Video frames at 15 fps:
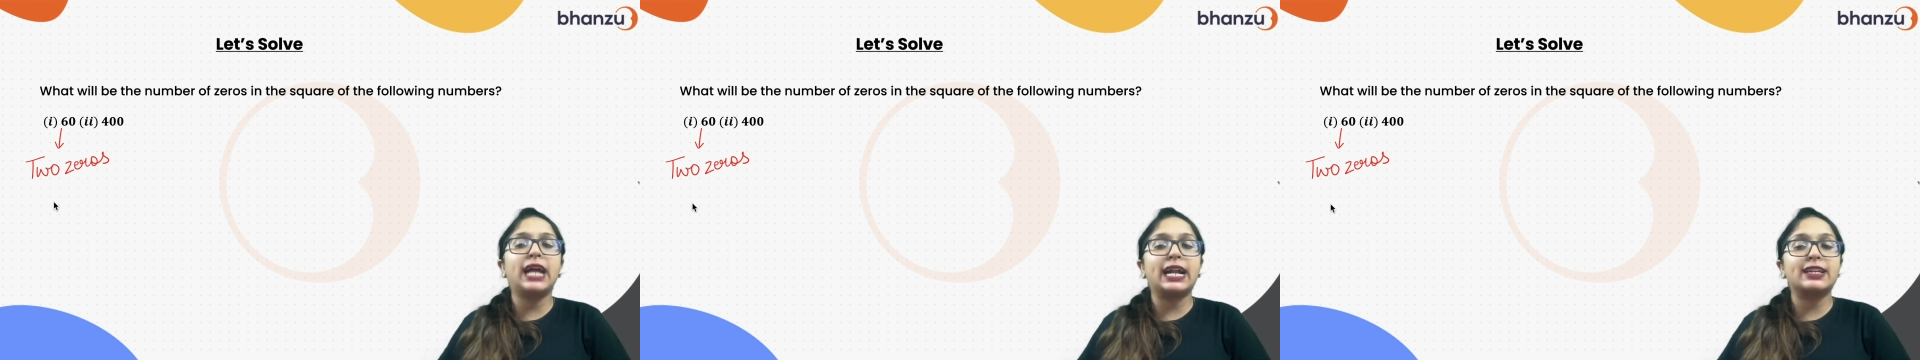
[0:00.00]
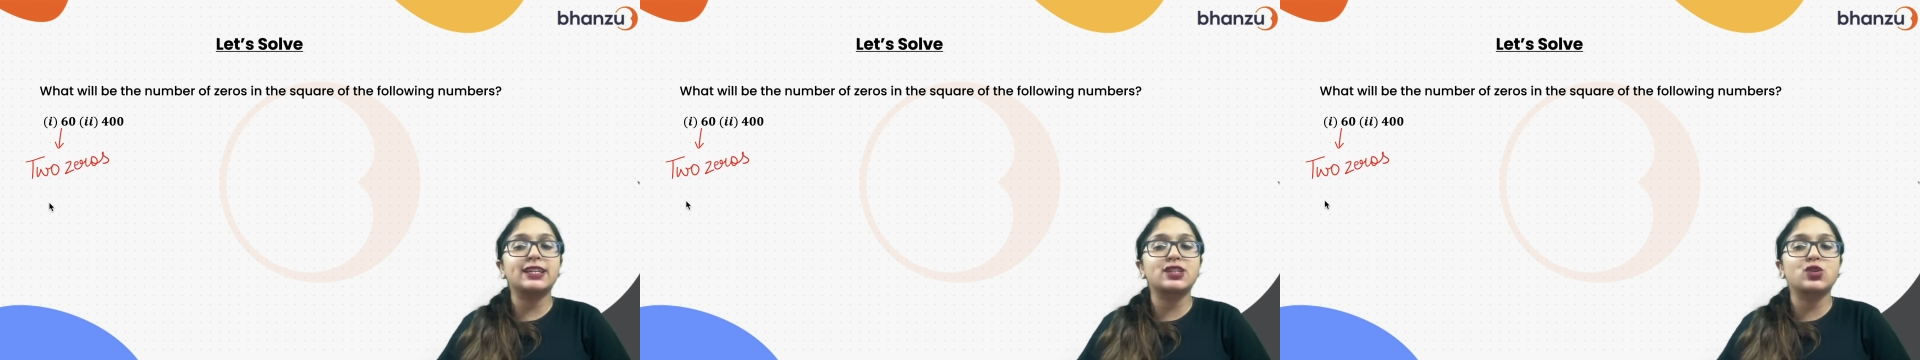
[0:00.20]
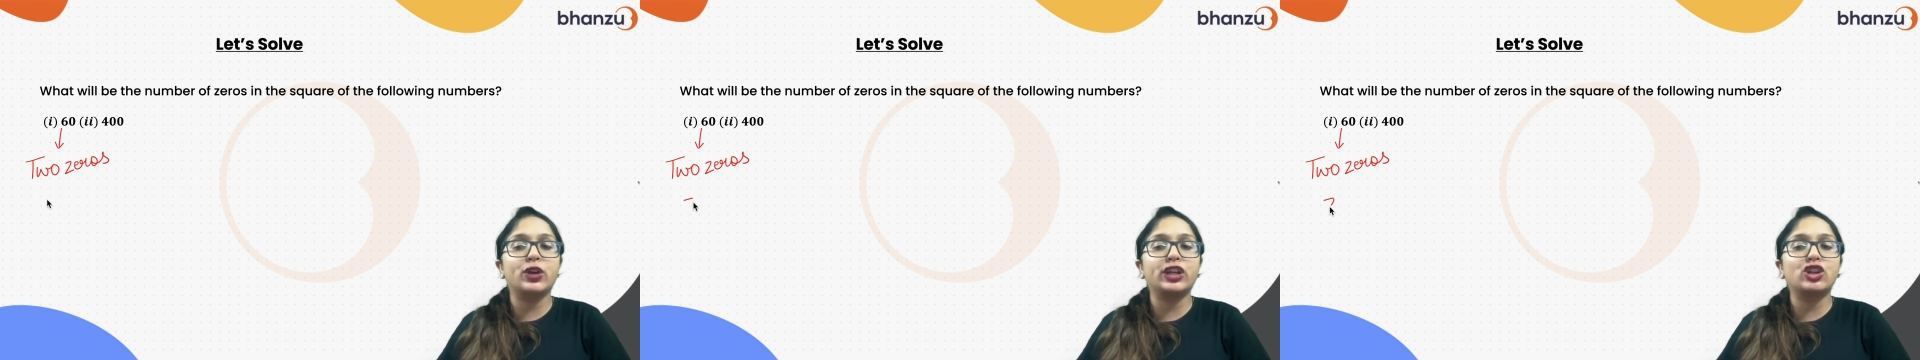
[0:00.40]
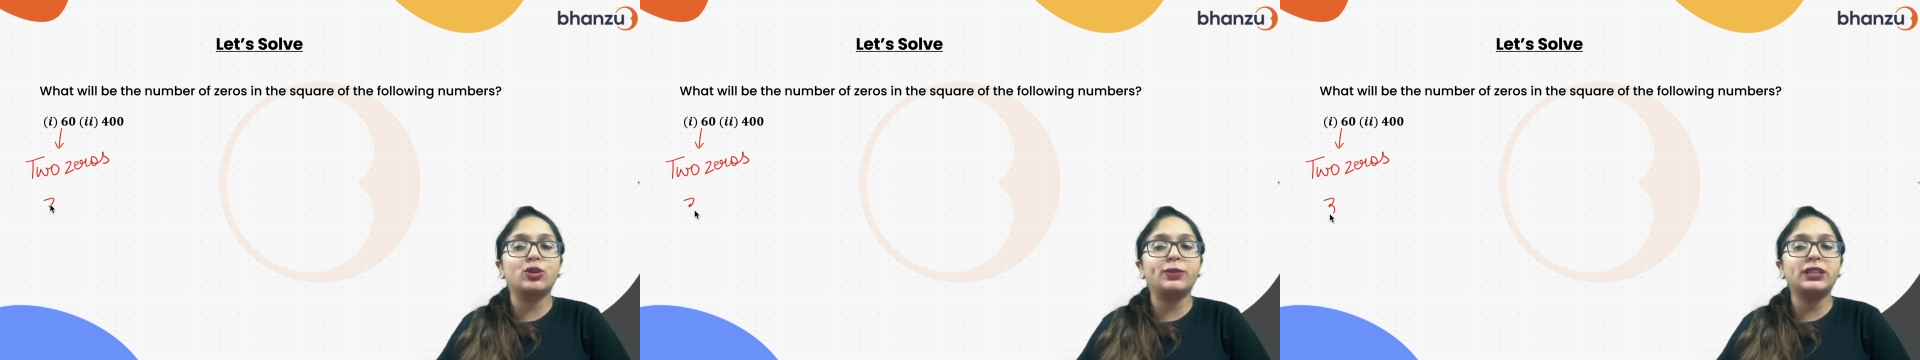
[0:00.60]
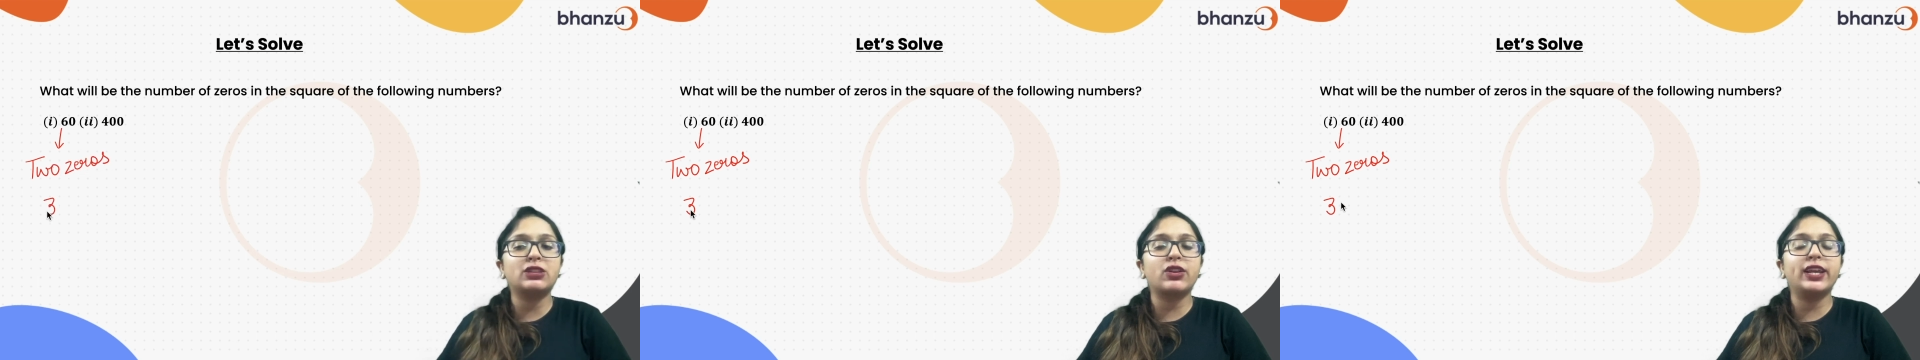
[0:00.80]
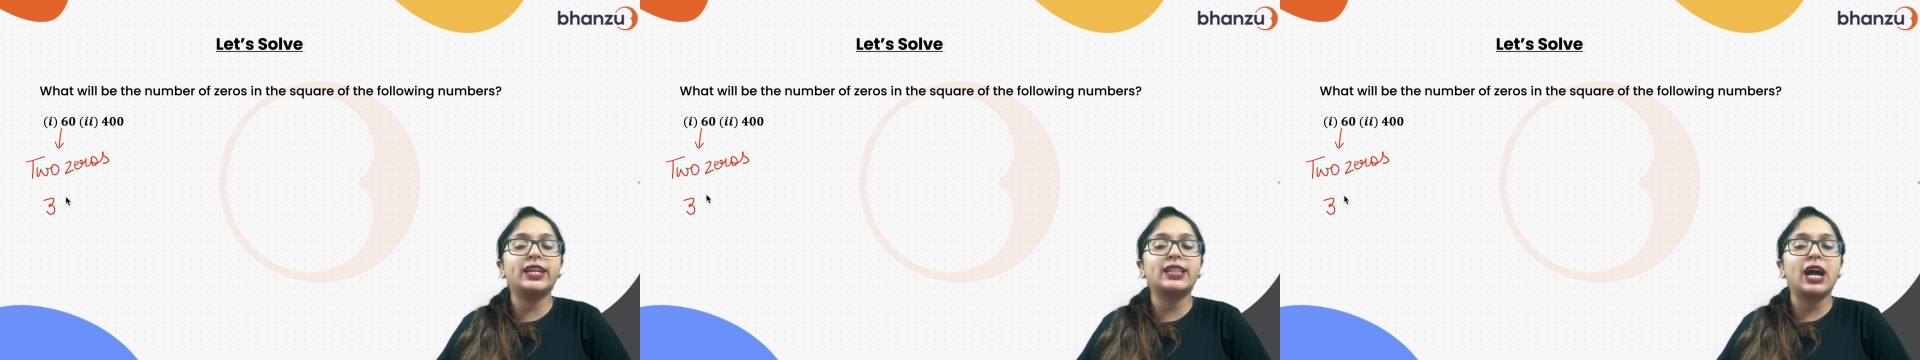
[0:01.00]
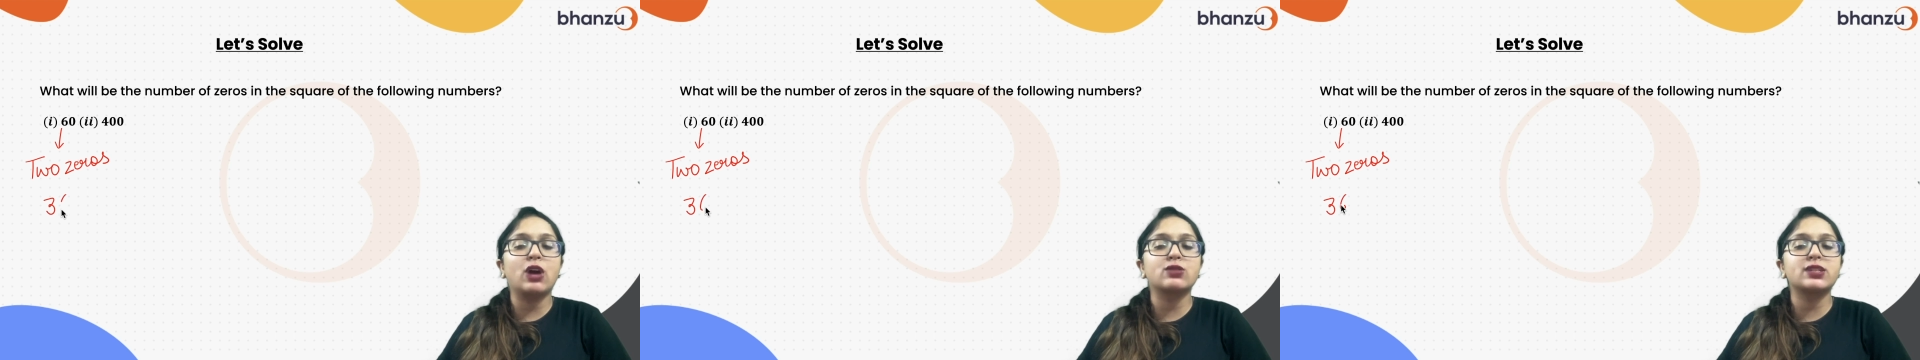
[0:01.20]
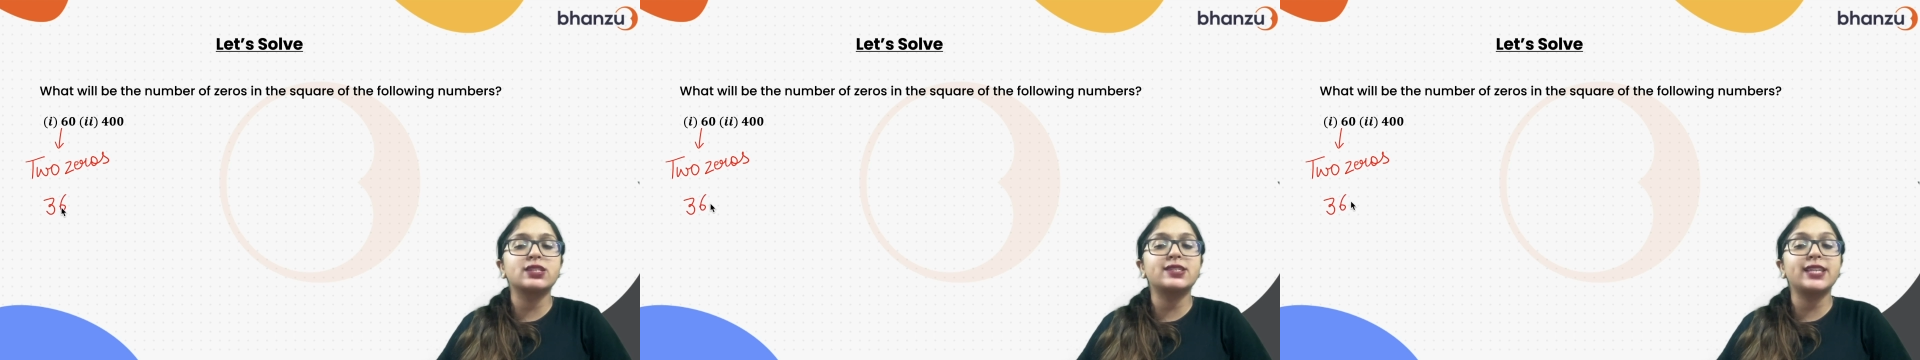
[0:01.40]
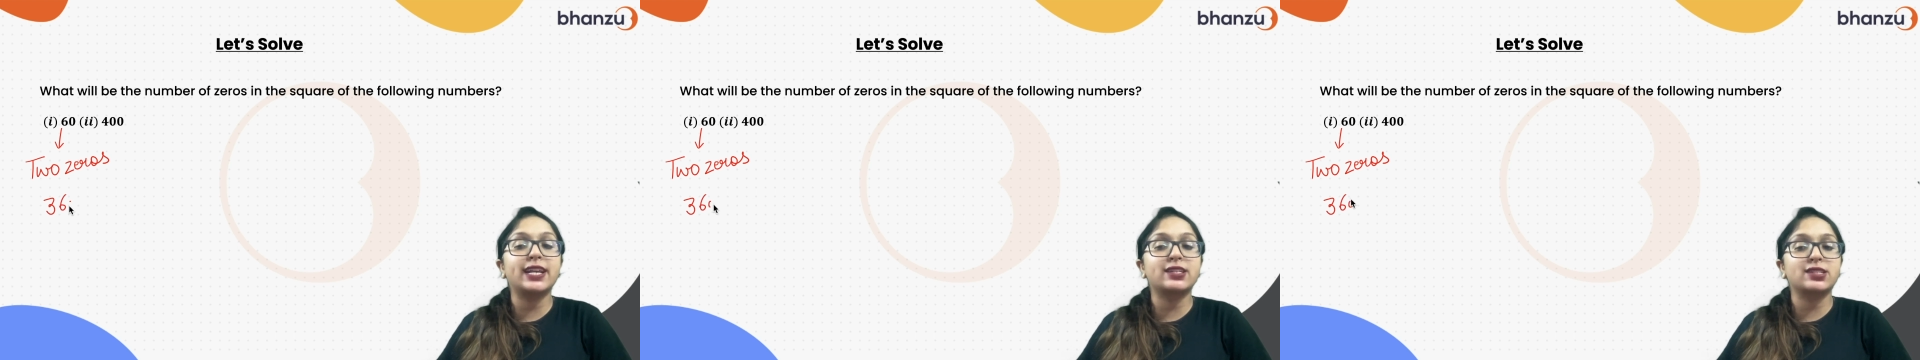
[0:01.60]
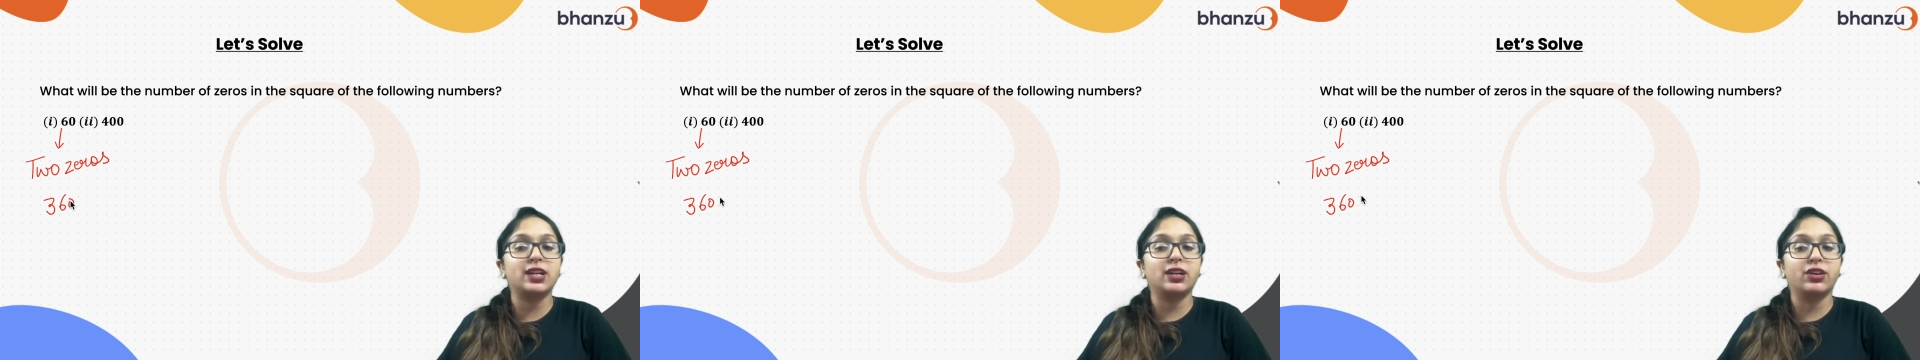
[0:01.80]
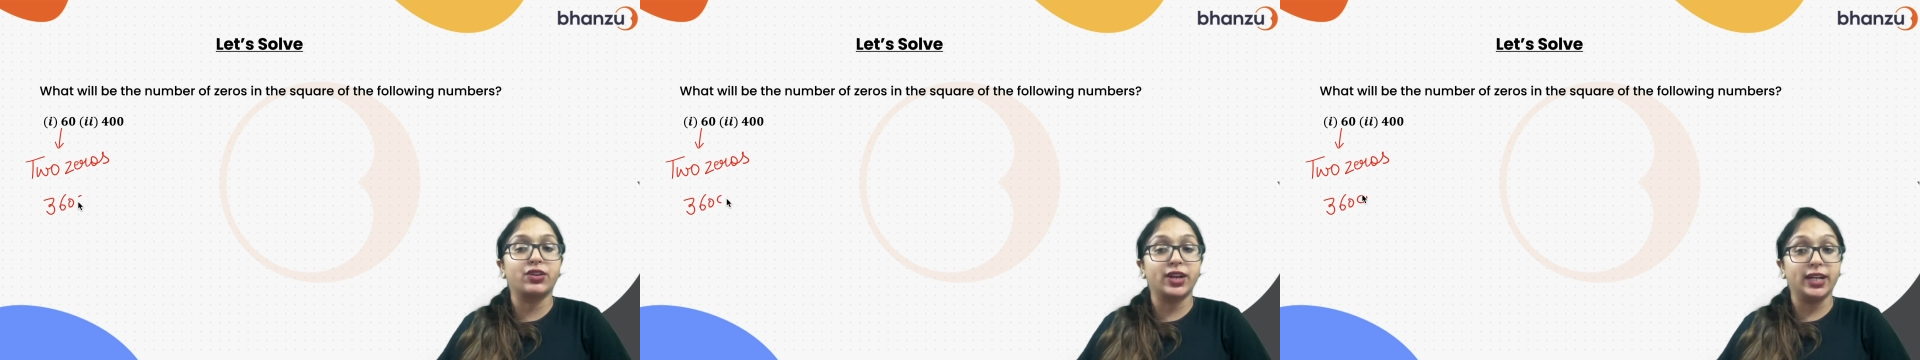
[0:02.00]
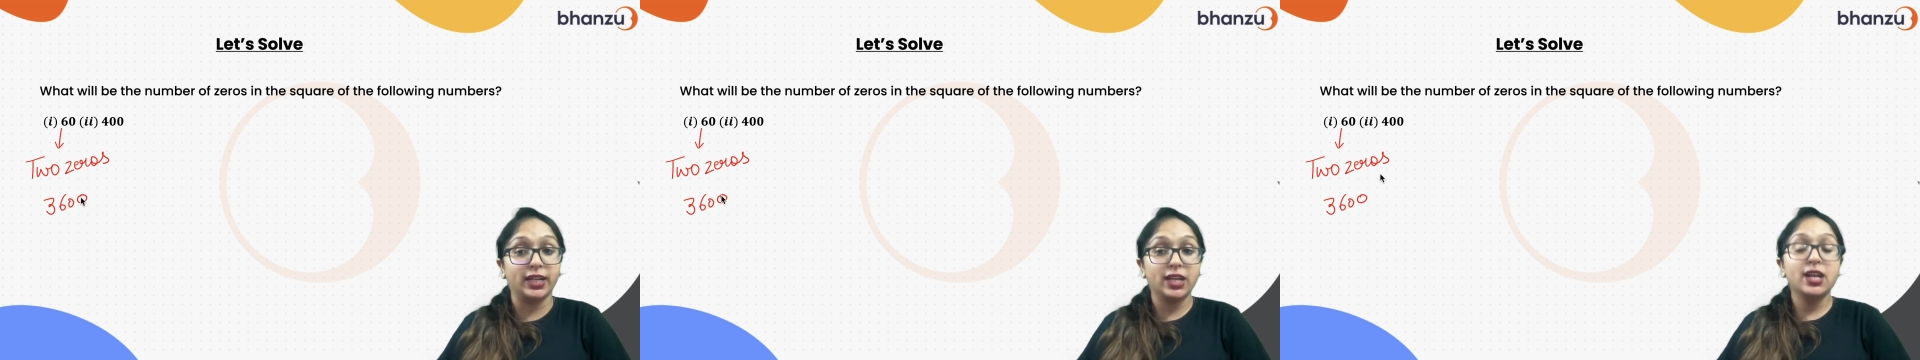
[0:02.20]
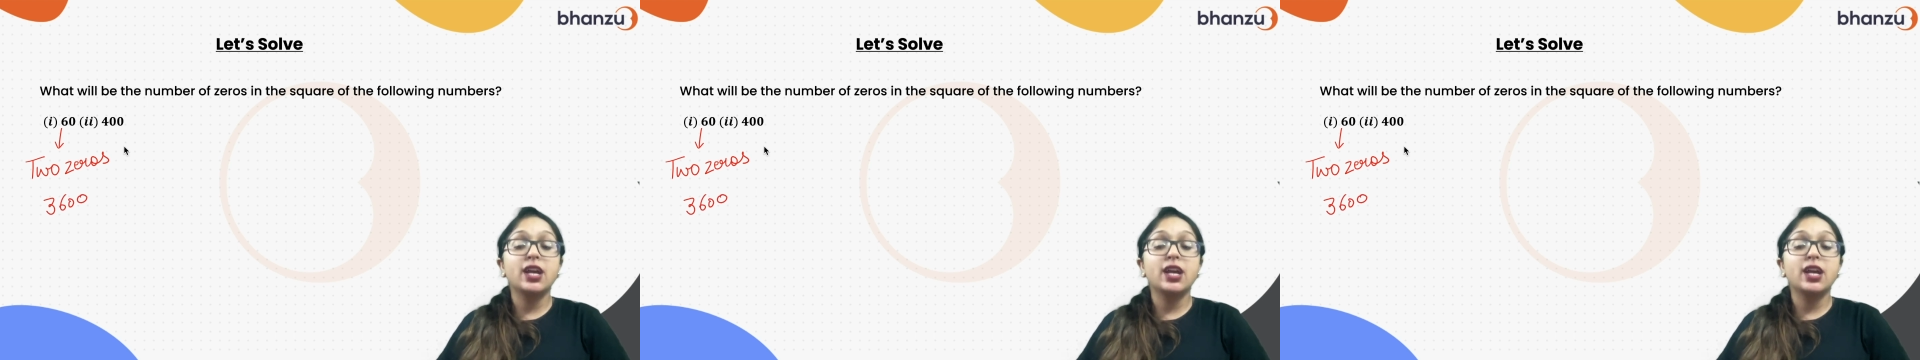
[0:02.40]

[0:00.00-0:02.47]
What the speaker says: that is going to be 3600.